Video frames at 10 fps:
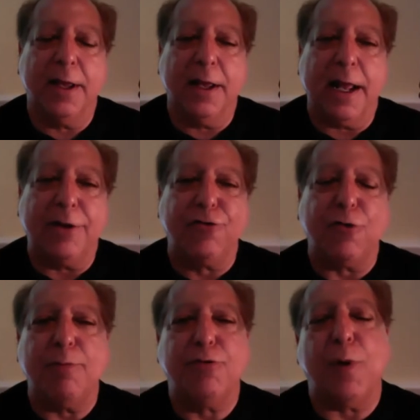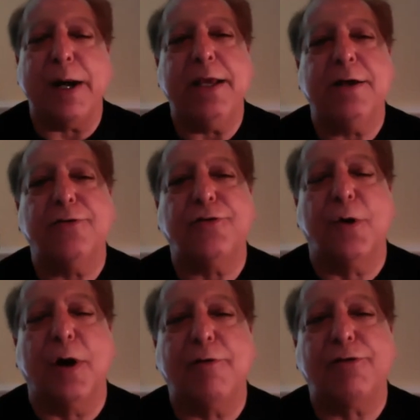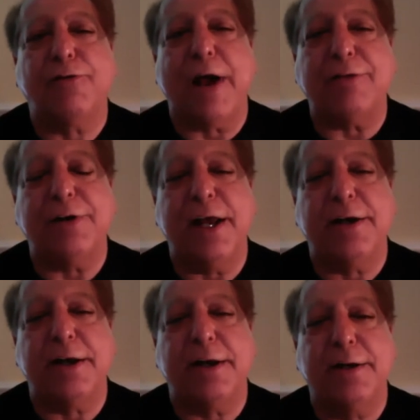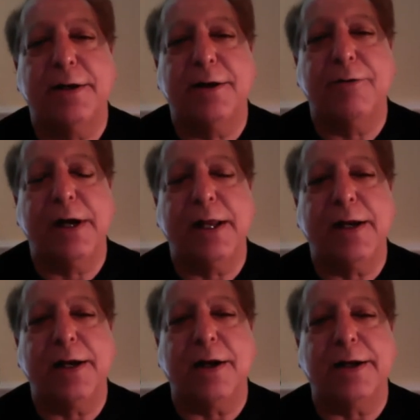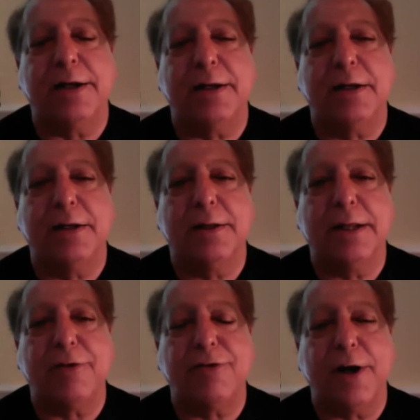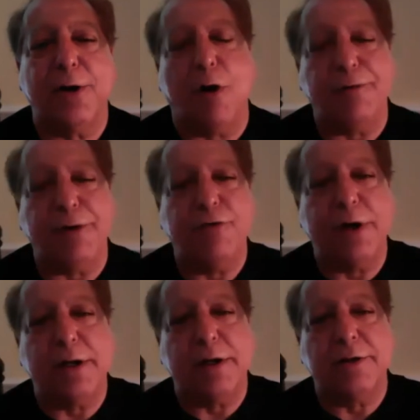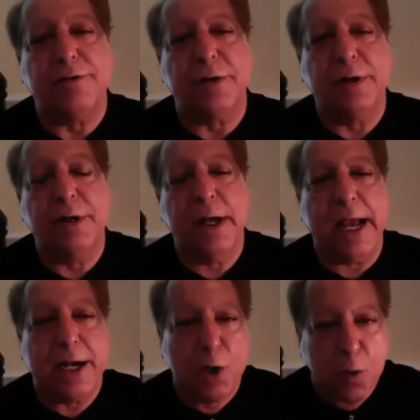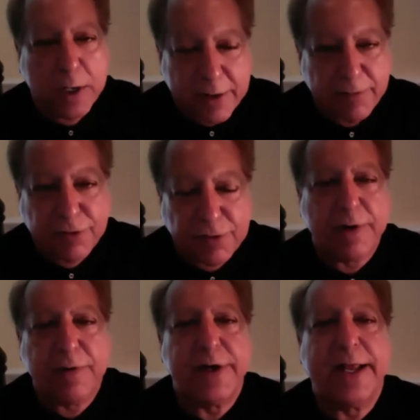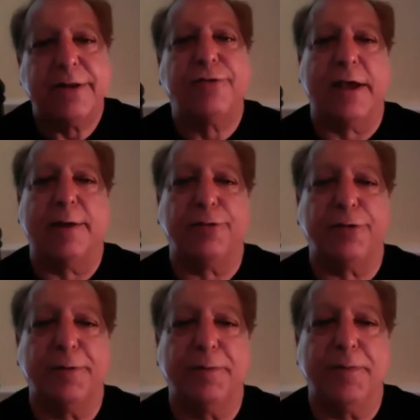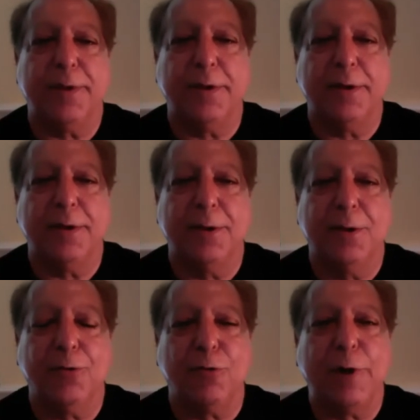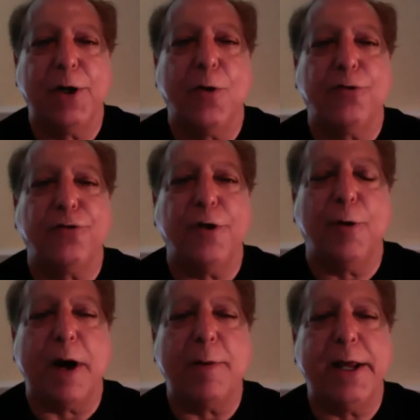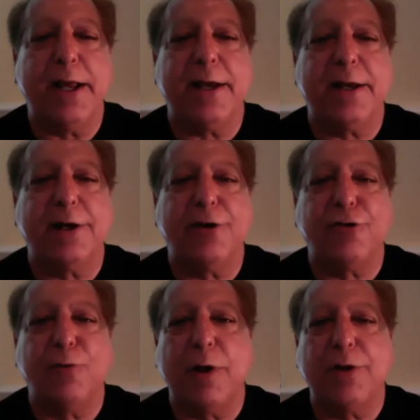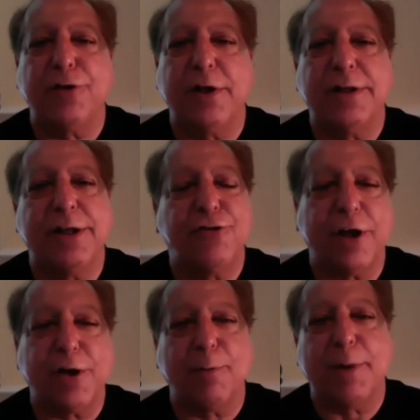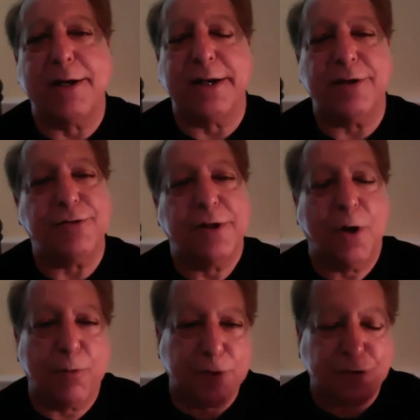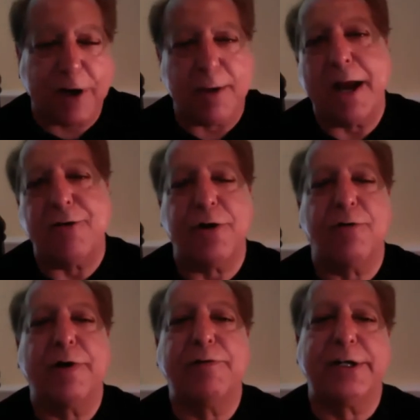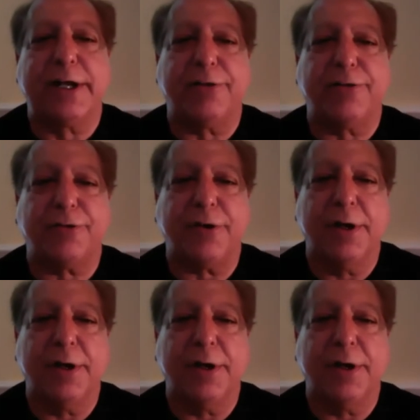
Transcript: And some 20 years ago, I was fascinated reading an article that said coffee drinkers had lower levels of liver enzymes. So when you go see your primary care clinician once a year, they check your blood test. They always check a battery of liver tests.